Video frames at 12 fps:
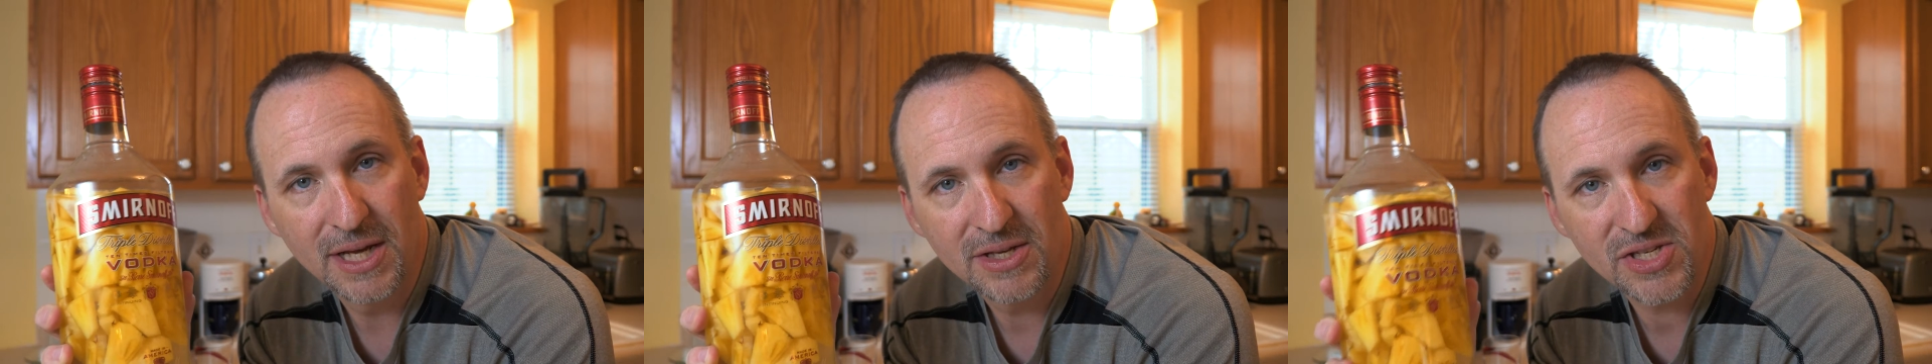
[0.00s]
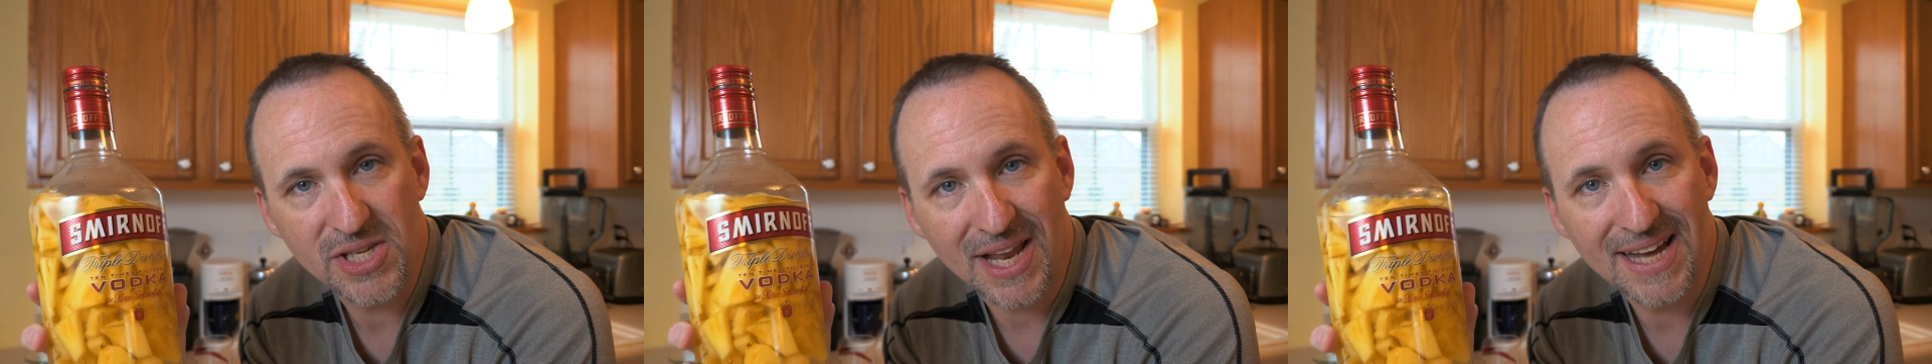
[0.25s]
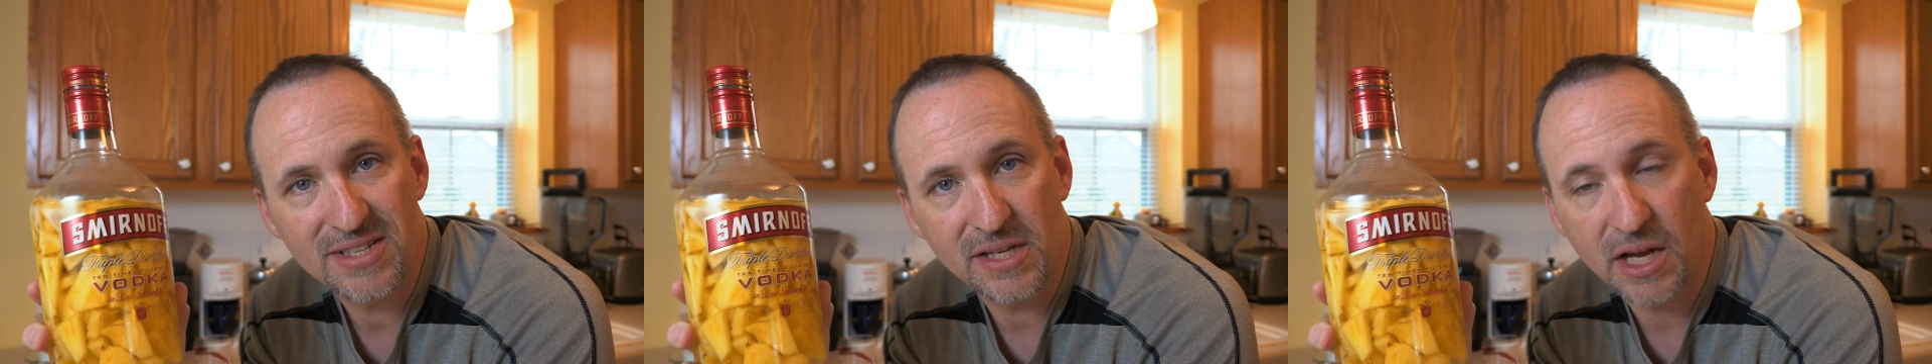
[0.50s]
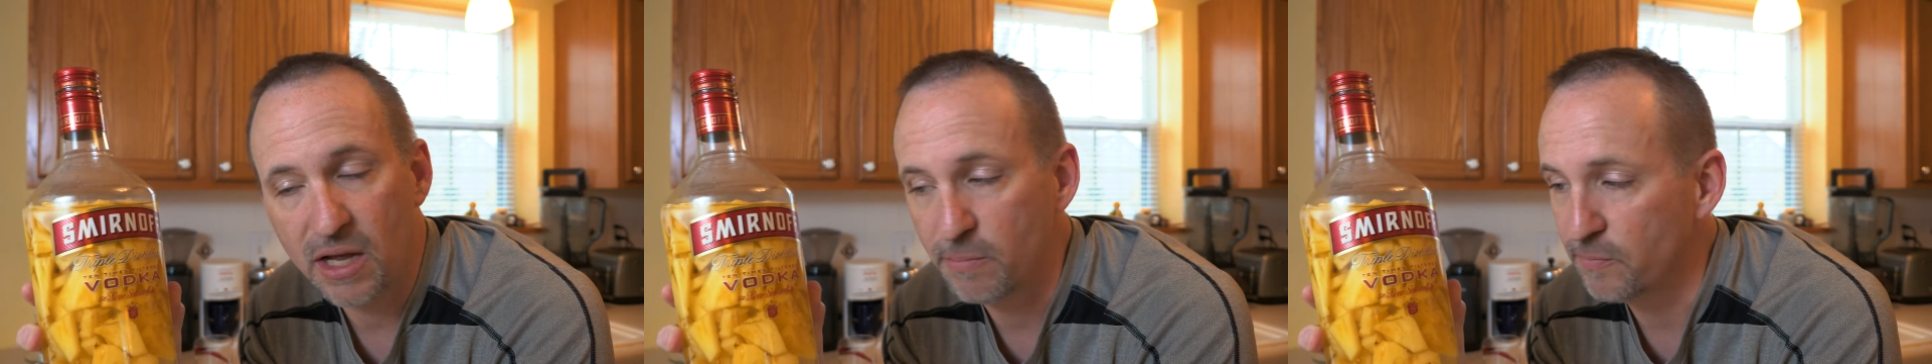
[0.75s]
Slice it
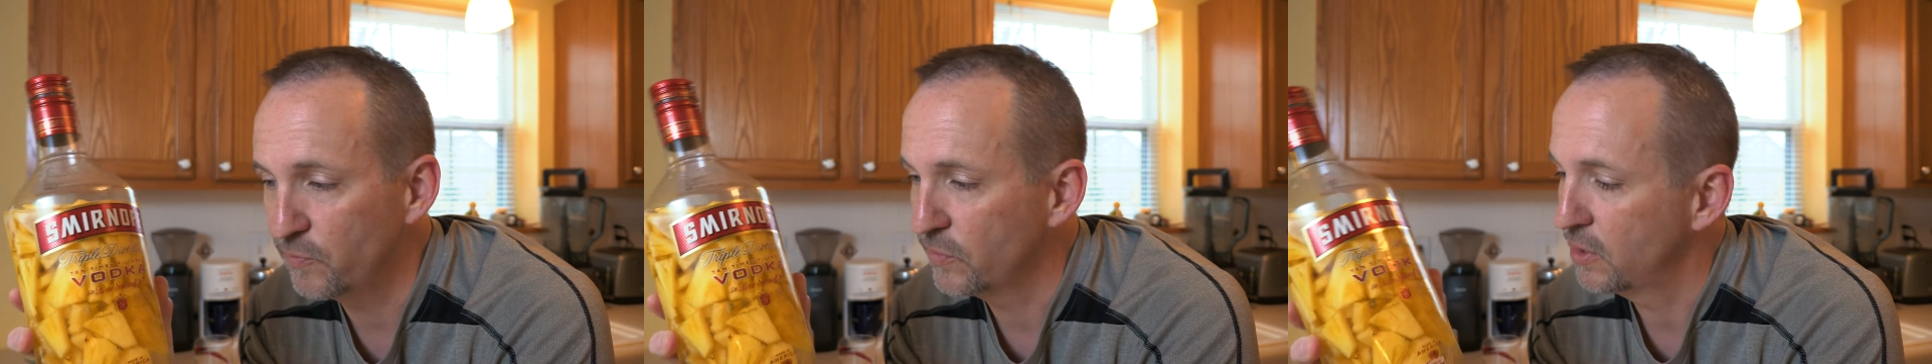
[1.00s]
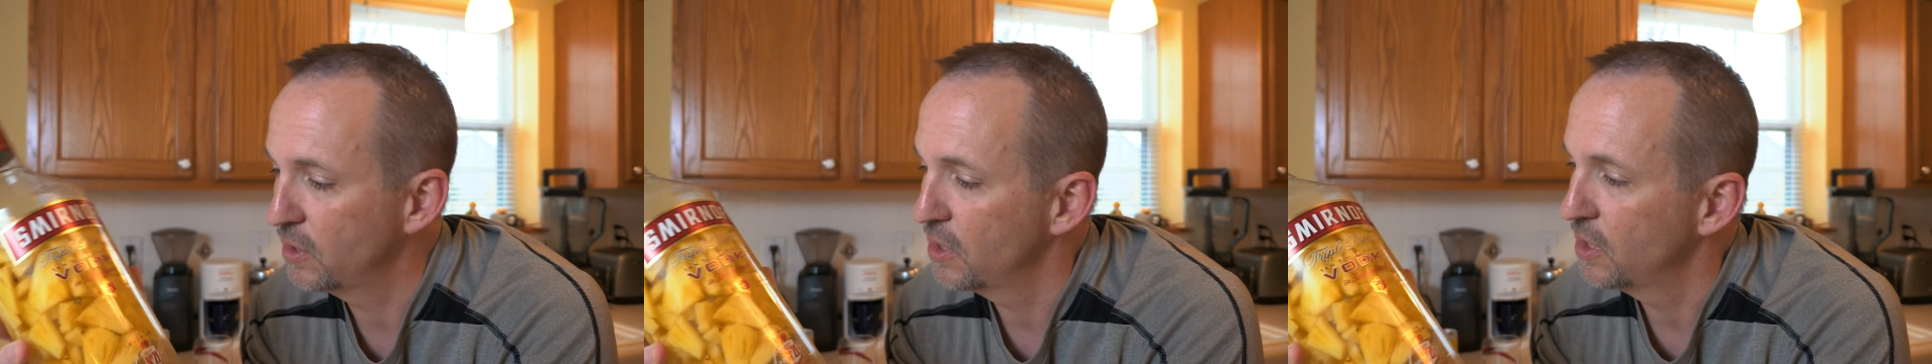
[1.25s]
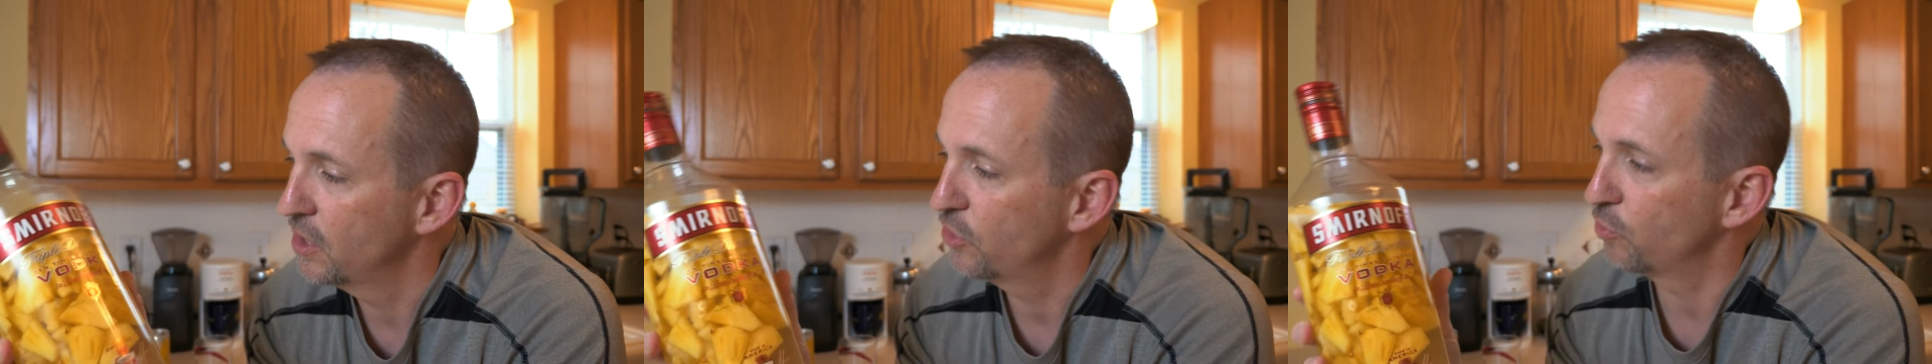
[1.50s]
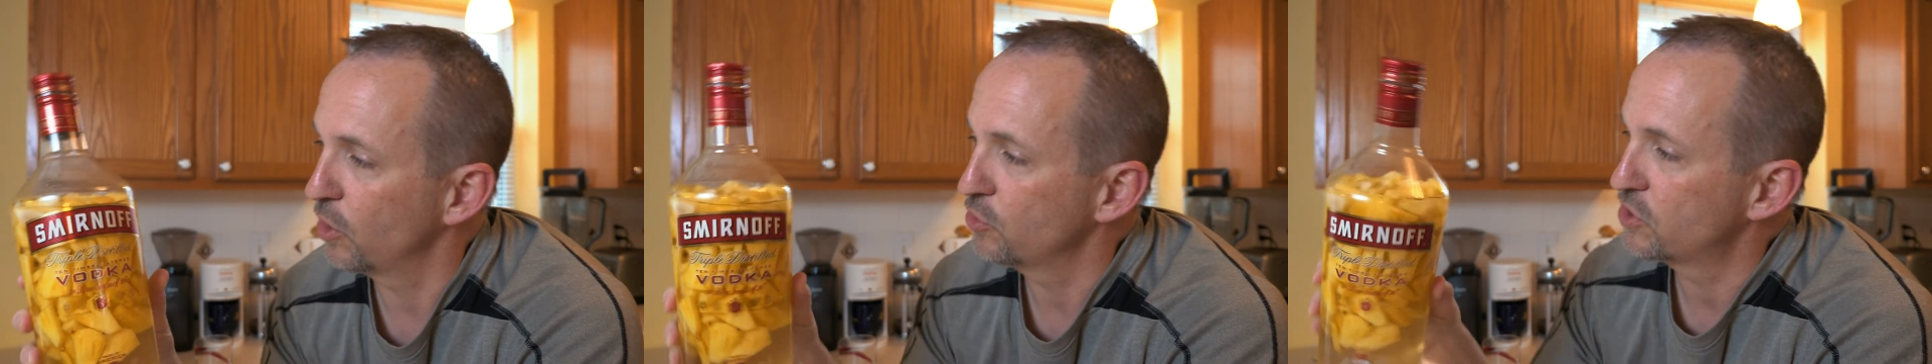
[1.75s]
up,
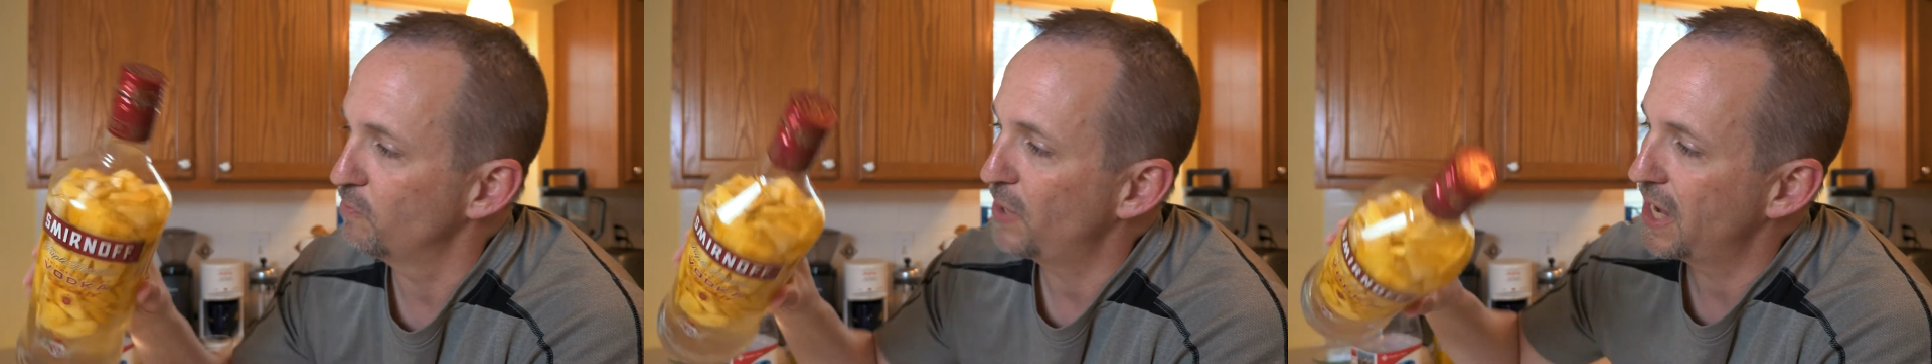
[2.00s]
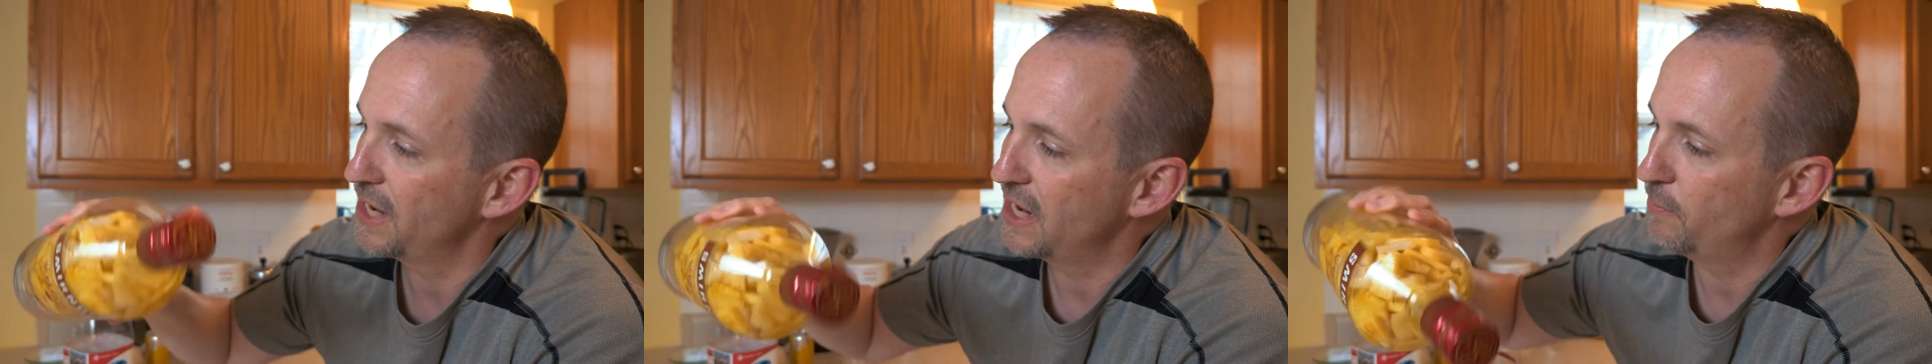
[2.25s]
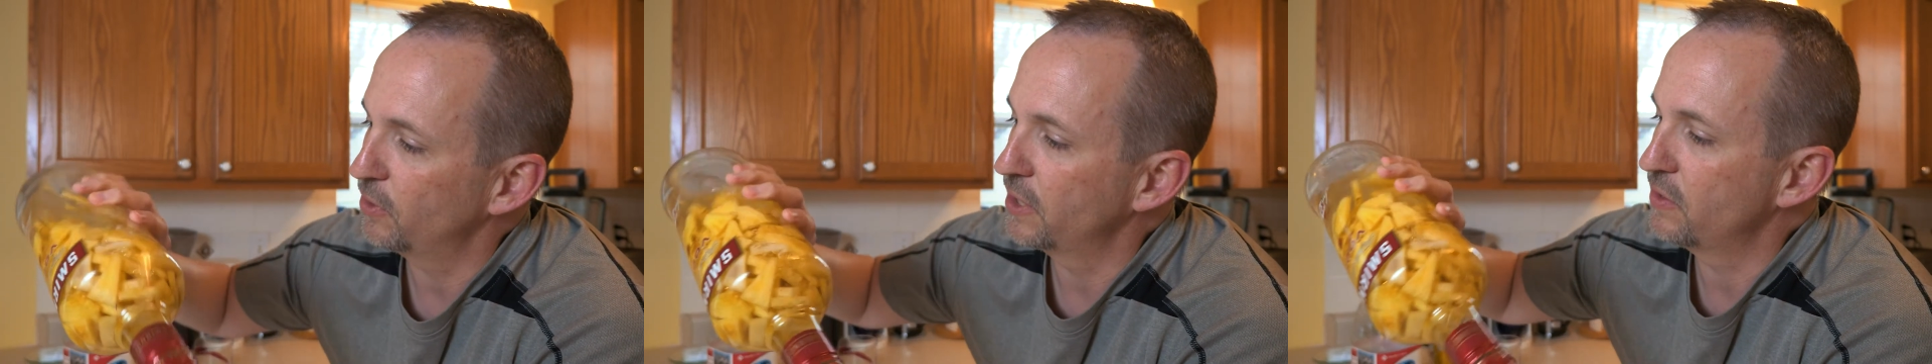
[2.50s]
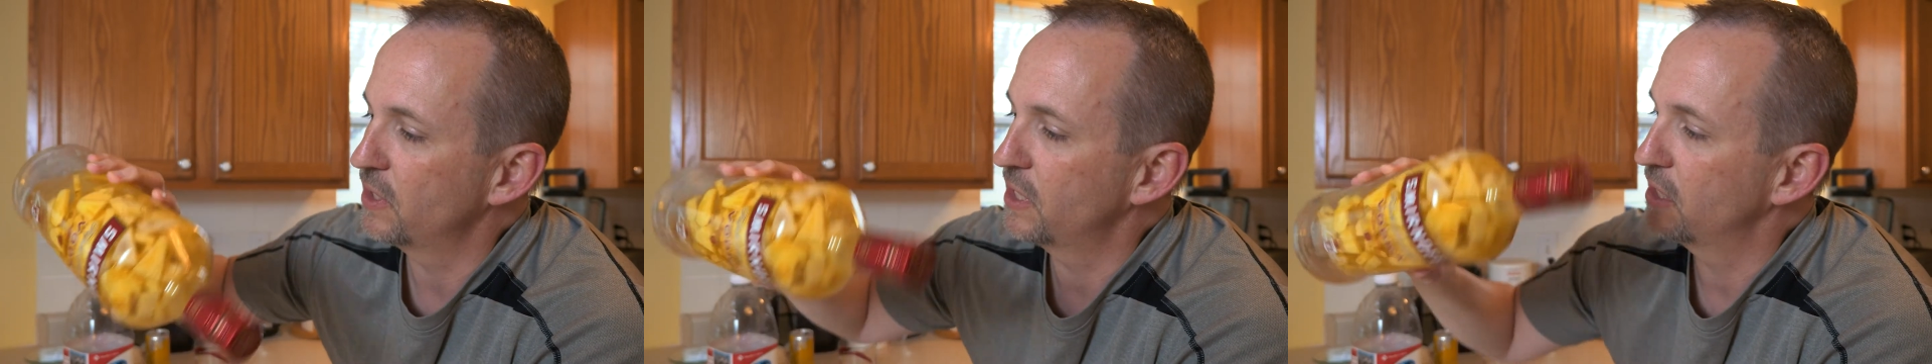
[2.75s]
throw some pineapple
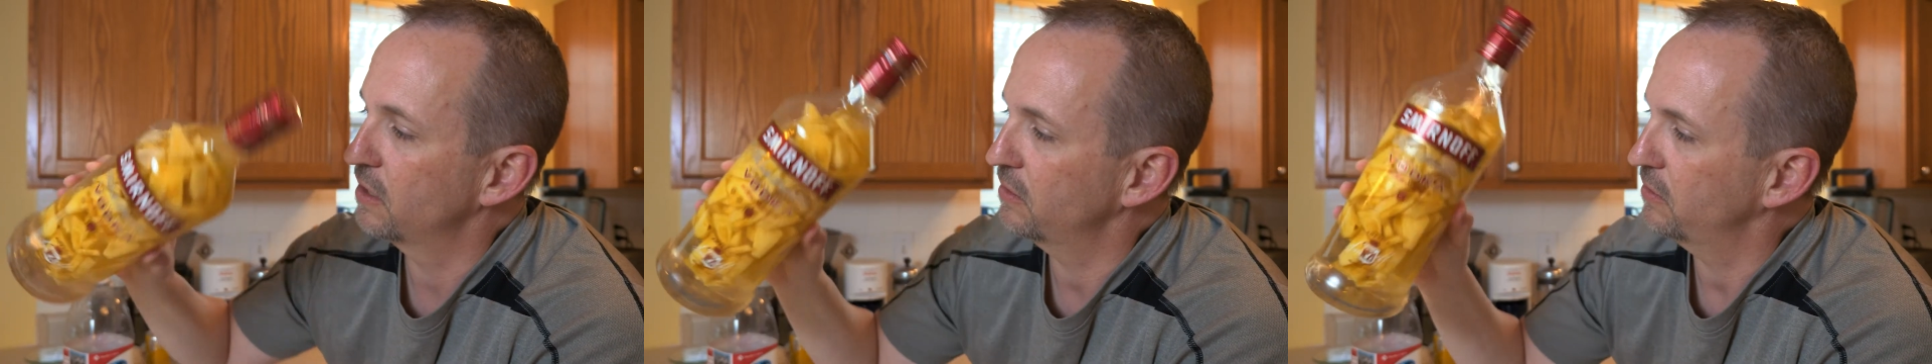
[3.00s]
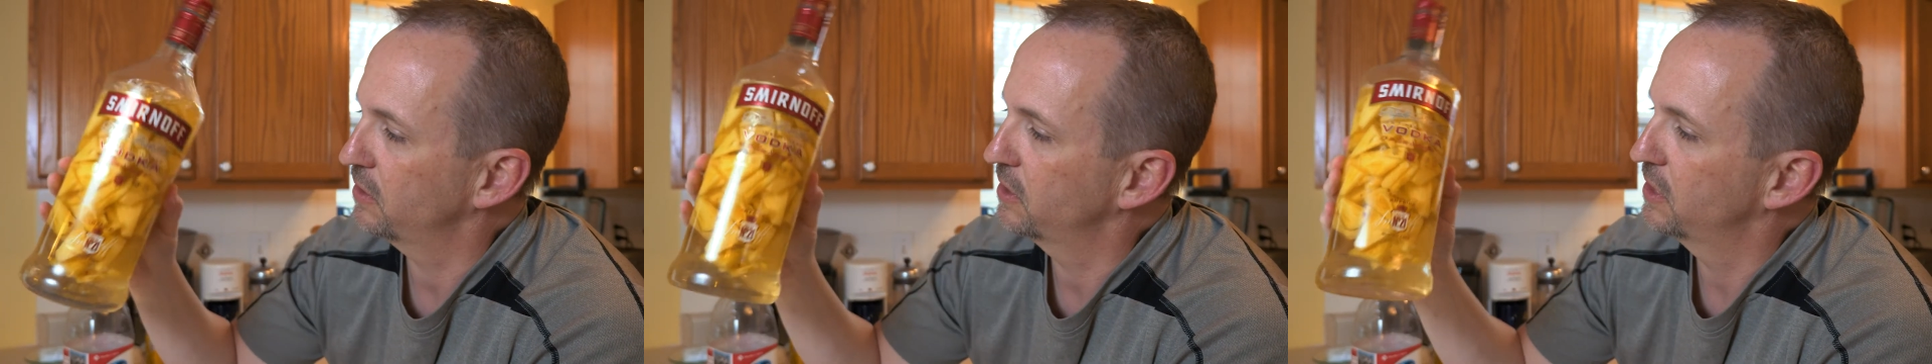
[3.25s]
in there,